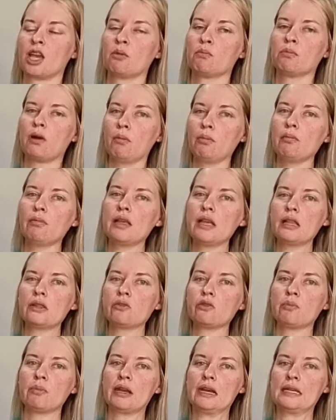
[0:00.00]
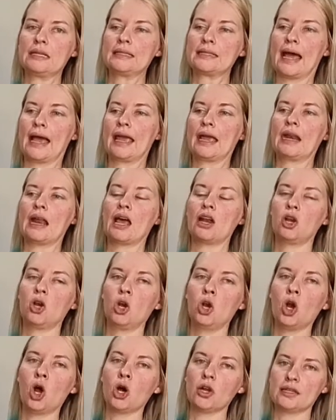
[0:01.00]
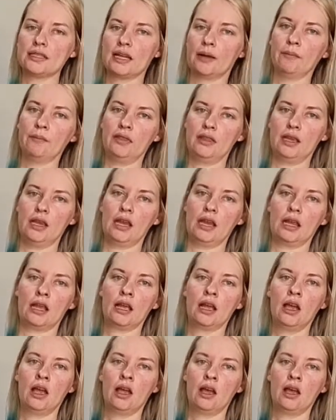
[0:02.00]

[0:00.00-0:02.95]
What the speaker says: probably a little bit insane and not something